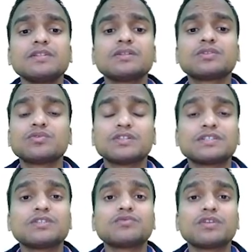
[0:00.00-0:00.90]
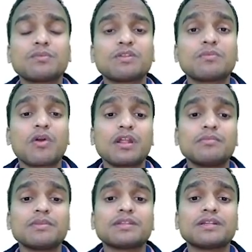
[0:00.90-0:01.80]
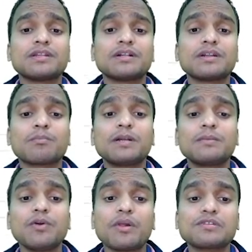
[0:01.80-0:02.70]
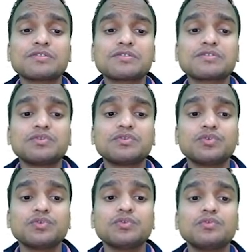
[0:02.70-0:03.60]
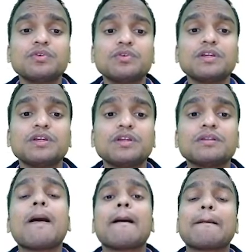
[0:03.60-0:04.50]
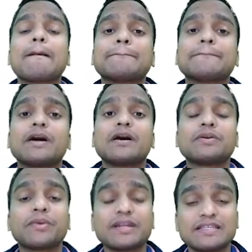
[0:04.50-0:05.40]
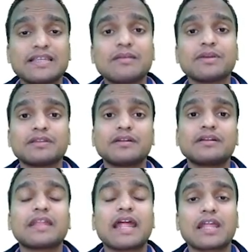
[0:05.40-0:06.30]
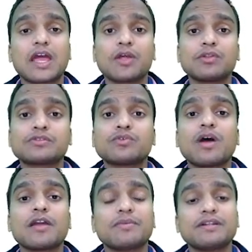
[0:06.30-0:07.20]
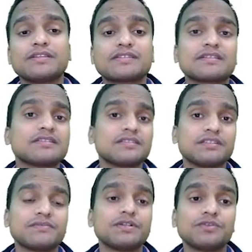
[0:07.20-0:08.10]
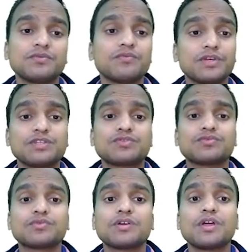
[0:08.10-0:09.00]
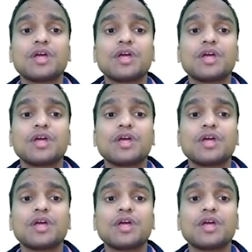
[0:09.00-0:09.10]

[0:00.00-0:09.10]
So this is one of the modern method, but we also do in a traditional method that I will discuss in this video very soon.